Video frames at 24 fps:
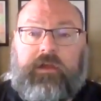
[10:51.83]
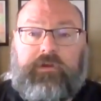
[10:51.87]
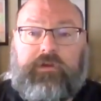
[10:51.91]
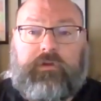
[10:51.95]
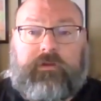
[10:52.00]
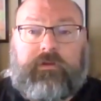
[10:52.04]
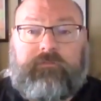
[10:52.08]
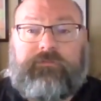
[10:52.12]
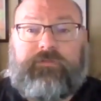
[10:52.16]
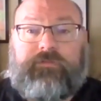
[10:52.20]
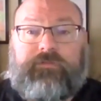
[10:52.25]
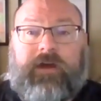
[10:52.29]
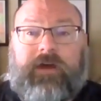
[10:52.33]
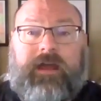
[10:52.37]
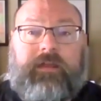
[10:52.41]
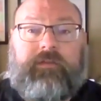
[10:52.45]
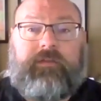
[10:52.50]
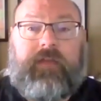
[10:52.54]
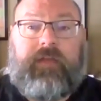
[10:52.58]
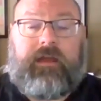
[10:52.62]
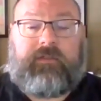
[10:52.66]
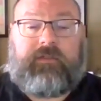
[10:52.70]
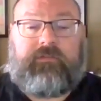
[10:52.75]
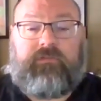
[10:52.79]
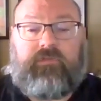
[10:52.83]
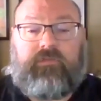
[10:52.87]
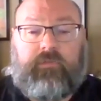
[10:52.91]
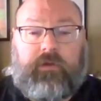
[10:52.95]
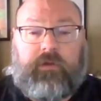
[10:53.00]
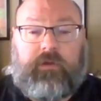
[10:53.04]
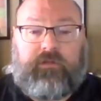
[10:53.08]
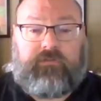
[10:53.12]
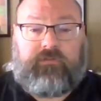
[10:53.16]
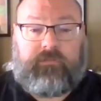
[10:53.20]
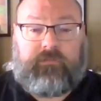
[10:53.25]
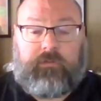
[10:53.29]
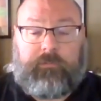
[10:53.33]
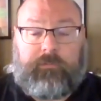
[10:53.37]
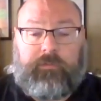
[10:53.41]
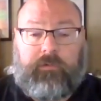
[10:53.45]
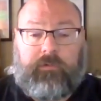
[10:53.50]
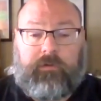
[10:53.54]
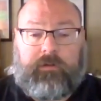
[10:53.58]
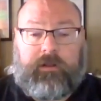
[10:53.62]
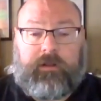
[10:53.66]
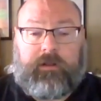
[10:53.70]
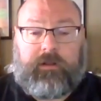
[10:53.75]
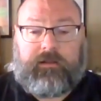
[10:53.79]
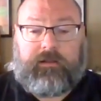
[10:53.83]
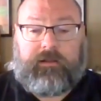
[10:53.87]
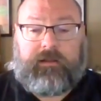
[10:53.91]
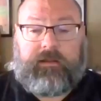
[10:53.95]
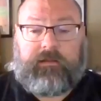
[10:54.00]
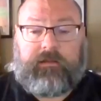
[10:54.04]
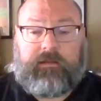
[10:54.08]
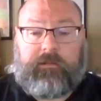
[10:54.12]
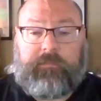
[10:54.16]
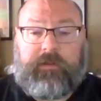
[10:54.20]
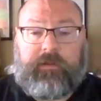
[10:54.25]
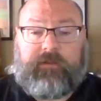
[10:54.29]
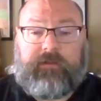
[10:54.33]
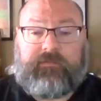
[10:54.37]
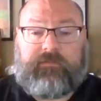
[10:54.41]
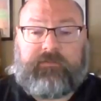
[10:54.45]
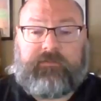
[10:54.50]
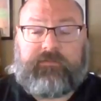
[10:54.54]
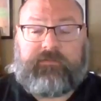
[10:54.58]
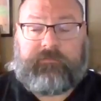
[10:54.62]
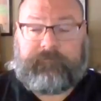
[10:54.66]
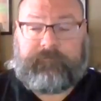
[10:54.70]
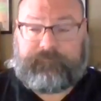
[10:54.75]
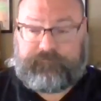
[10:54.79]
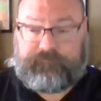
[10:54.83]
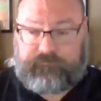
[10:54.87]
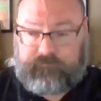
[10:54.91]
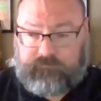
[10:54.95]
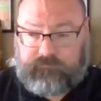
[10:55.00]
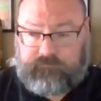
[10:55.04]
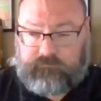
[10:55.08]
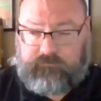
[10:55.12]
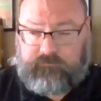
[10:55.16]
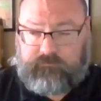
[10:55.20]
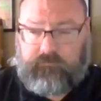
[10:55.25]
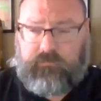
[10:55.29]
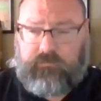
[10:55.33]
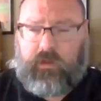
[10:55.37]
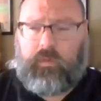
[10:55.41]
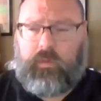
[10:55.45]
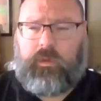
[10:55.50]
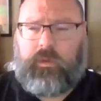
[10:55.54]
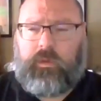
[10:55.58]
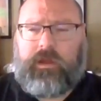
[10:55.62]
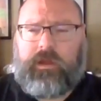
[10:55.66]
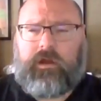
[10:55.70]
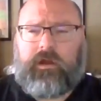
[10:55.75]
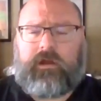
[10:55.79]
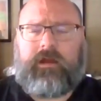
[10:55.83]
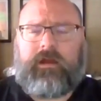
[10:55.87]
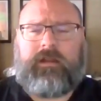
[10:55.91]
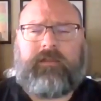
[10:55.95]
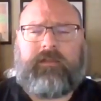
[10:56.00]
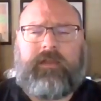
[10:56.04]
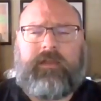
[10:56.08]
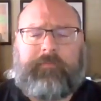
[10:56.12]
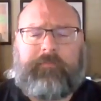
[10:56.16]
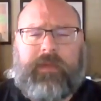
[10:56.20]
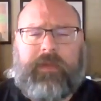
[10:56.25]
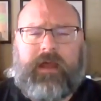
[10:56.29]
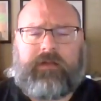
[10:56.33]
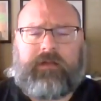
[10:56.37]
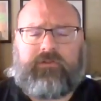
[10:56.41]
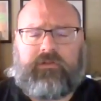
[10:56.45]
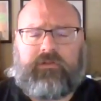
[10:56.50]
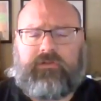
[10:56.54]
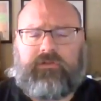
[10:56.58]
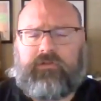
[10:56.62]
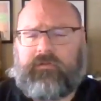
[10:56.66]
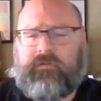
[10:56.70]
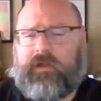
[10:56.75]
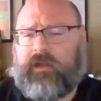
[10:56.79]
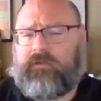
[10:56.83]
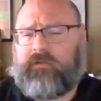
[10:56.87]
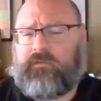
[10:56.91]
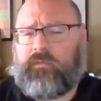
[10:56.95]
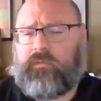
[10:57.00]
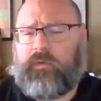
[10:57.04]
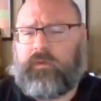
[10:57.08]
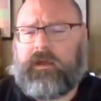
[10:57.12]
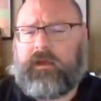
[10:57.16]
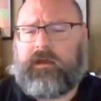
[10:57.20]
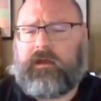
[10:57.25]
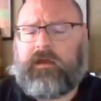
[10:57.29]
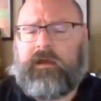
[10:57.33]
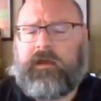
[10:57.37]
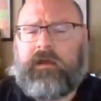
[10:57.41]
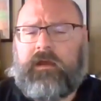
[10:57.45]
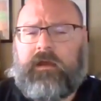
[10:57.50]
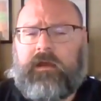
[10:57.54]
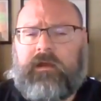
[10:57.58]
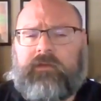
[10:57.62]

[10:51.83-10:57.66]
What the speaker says: You can find that situation report on a daily basis. We are cutting that back to 2 days a week.